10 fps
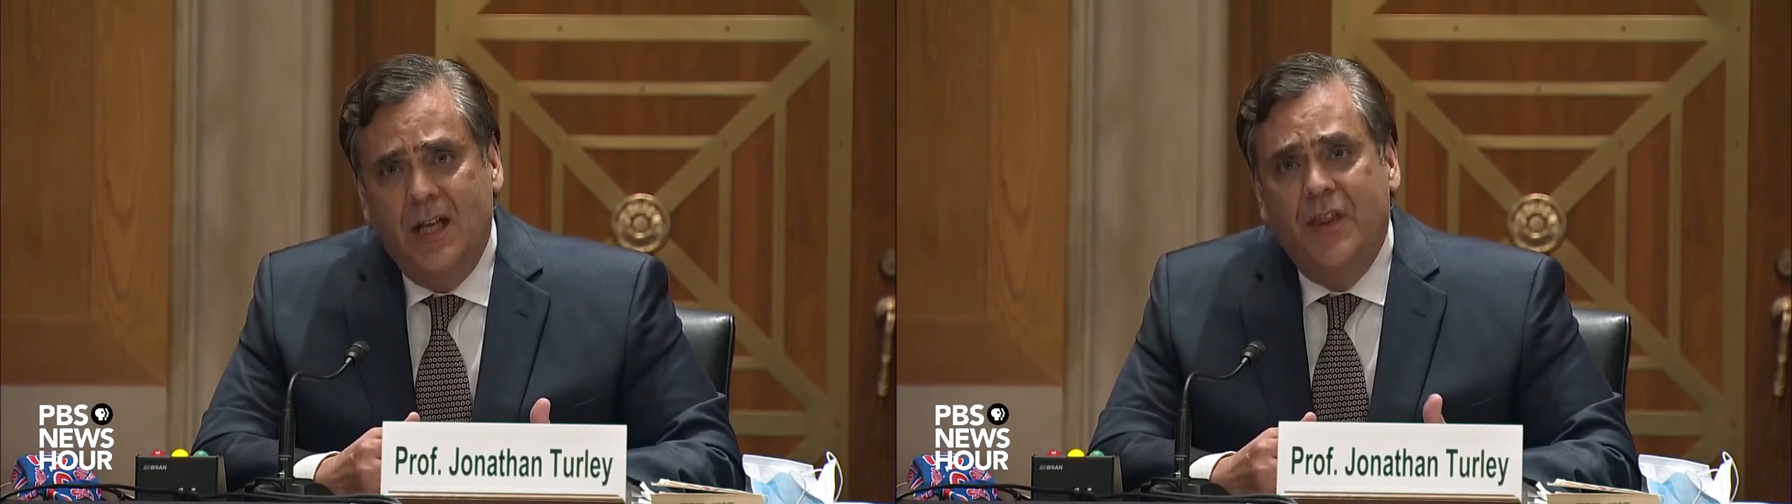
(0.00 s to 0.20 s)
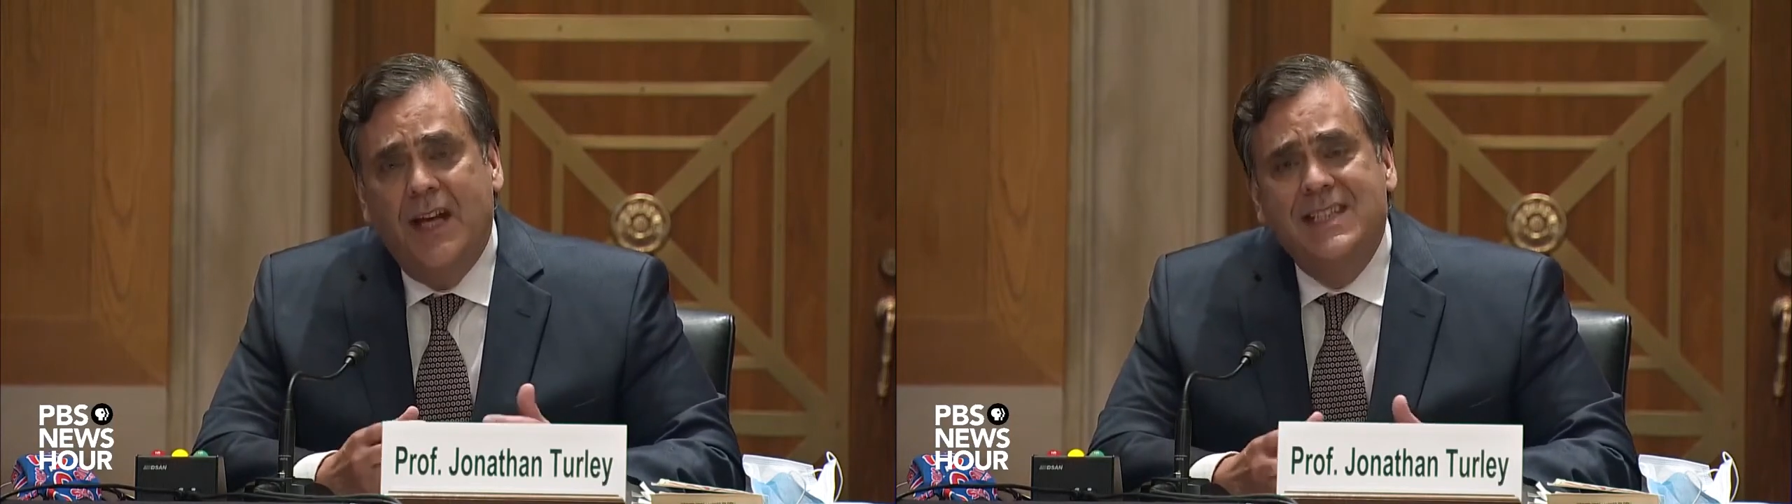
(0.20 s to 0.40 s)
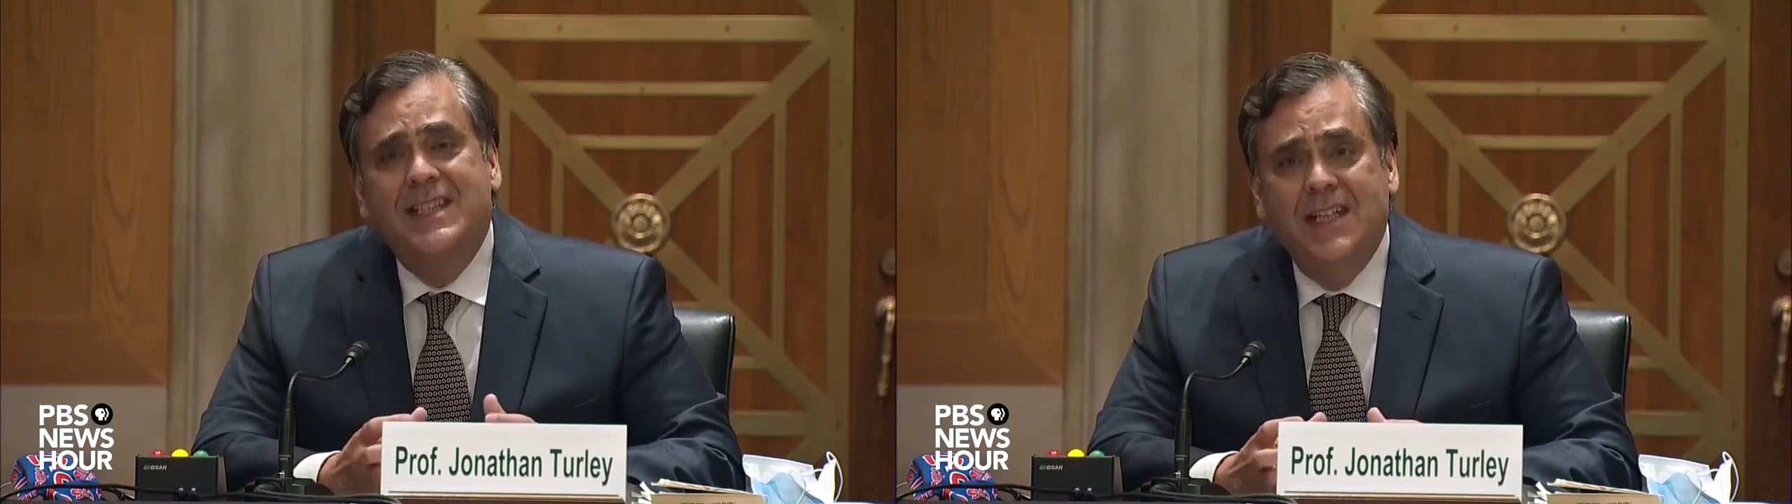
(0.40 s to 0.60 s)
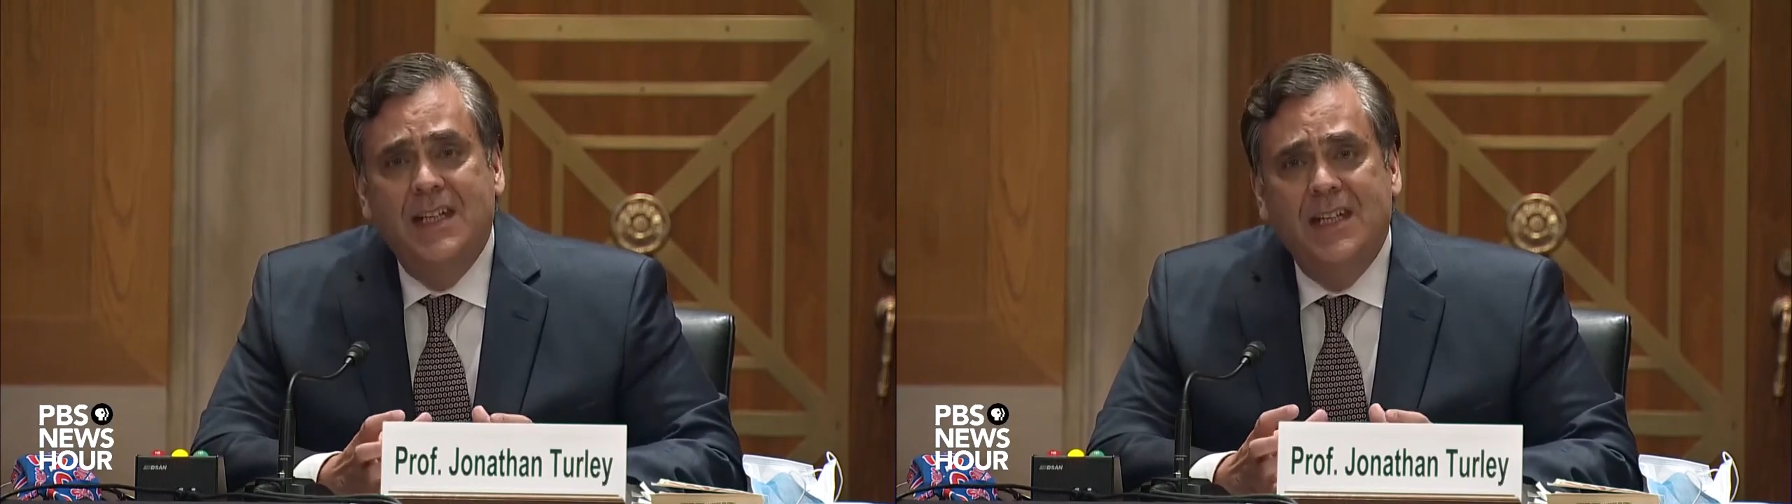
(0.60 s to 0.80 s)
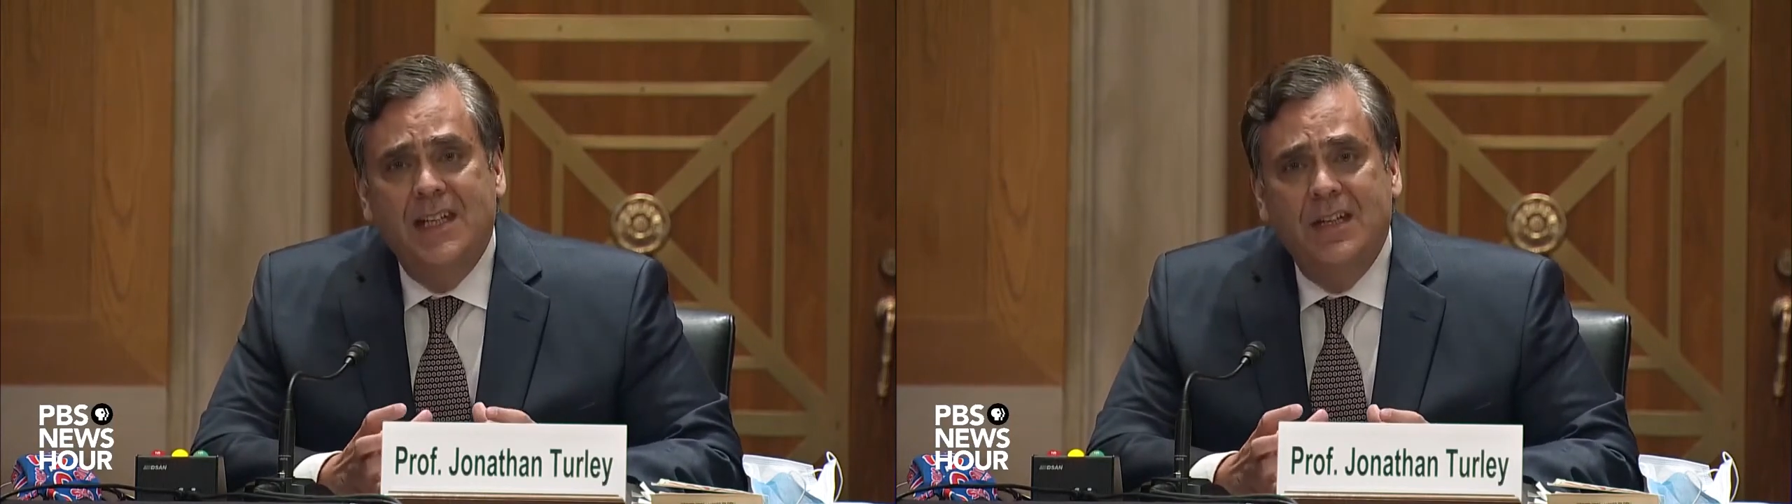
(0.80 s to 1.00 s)
That's
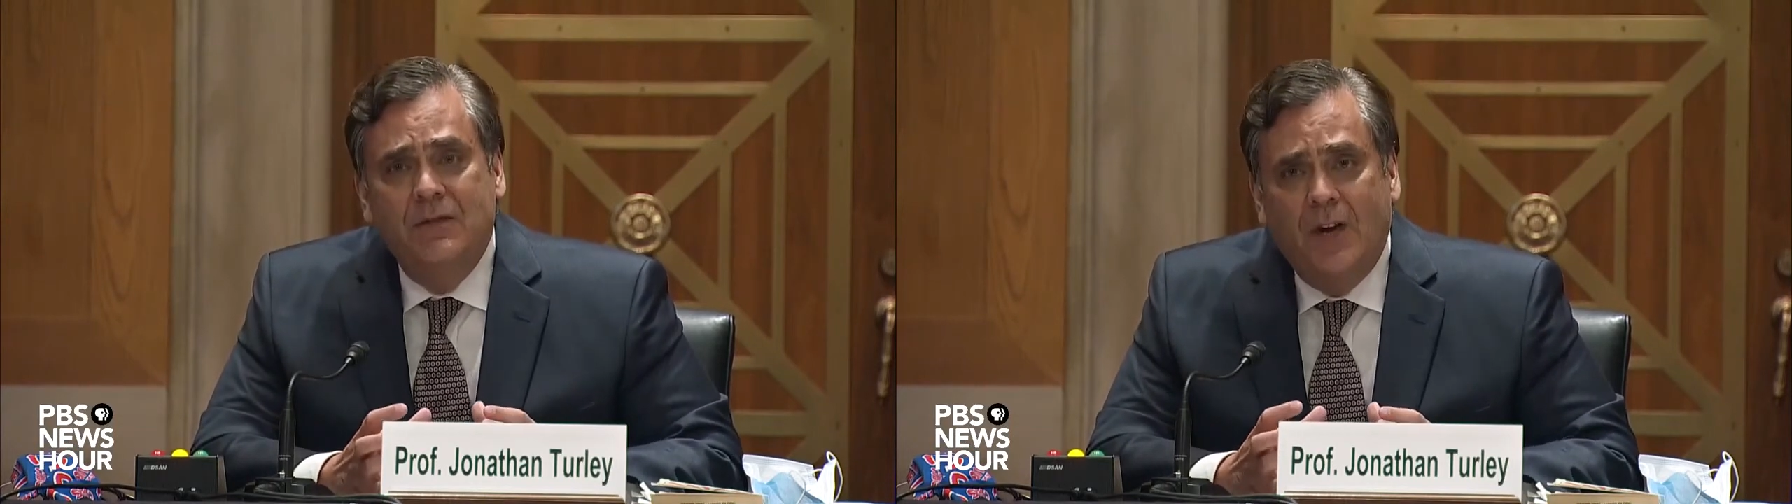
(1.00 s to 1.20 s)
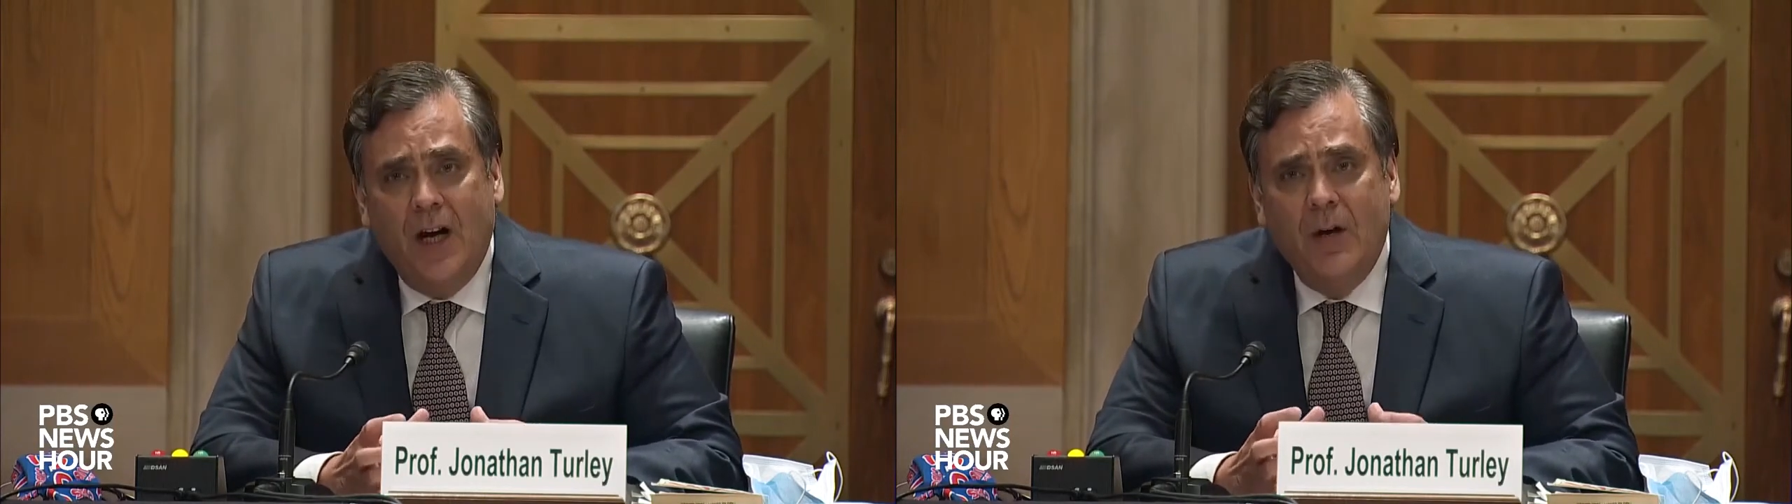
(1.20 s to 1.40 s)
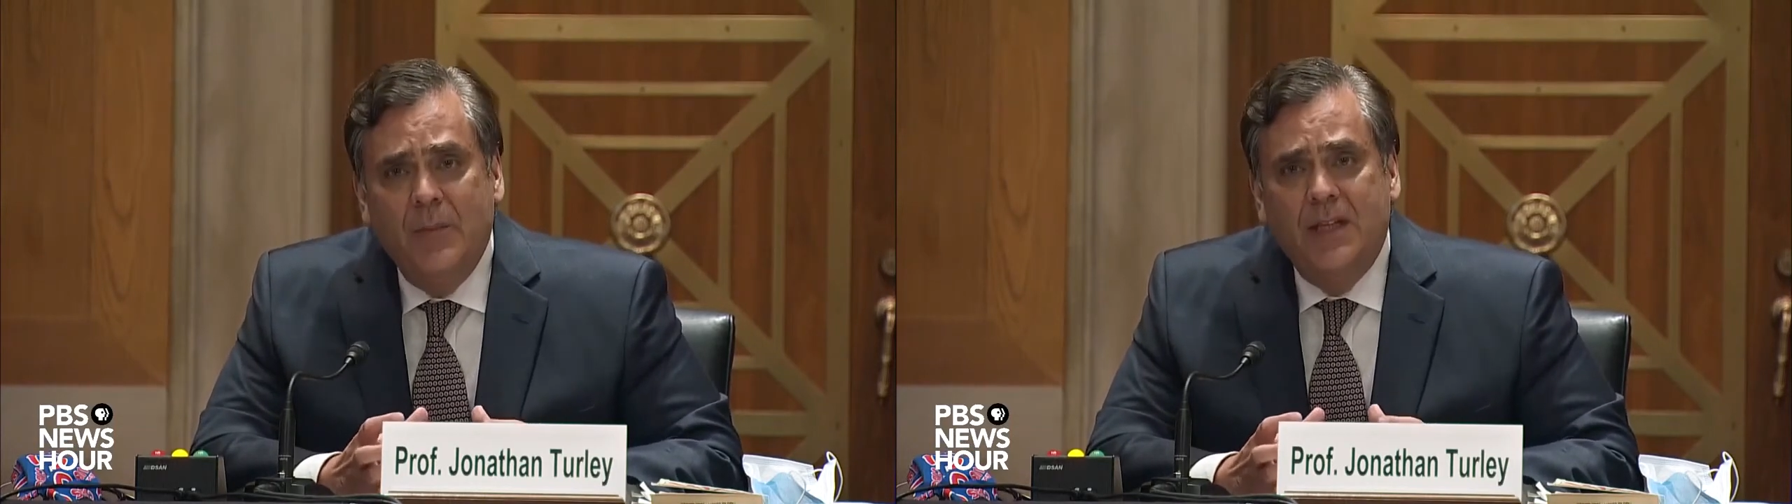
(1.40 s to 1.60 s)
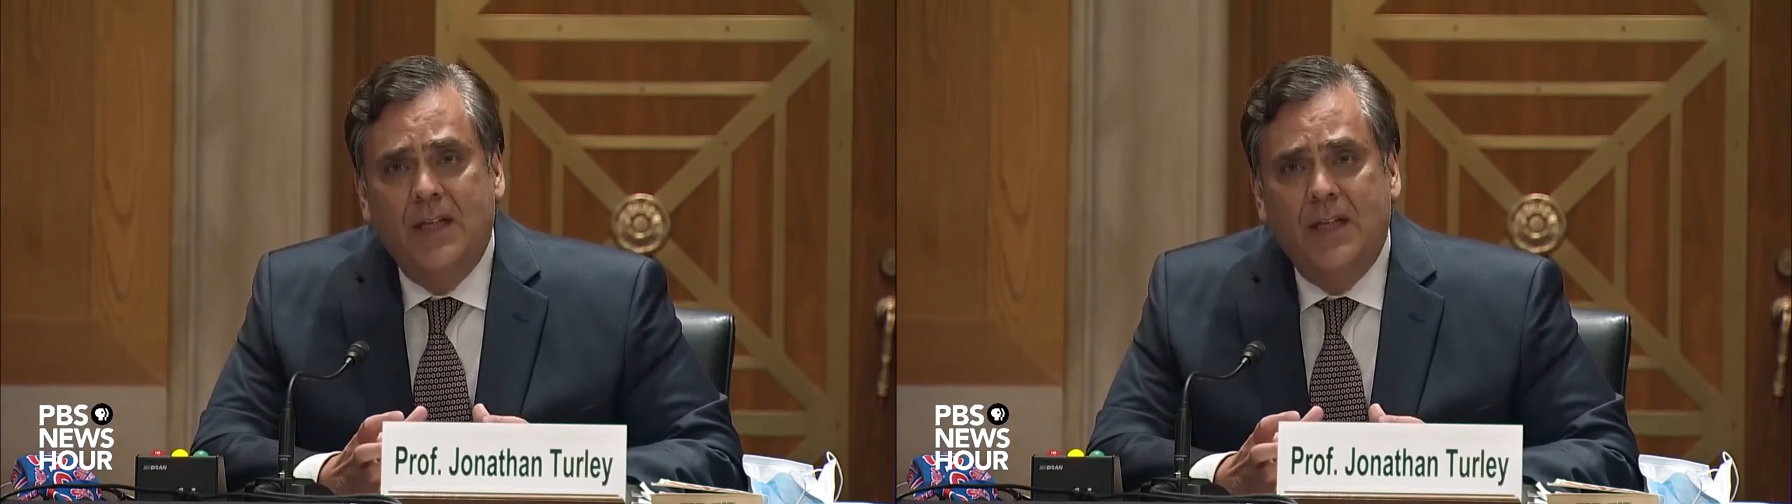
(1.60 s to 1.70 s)
the environment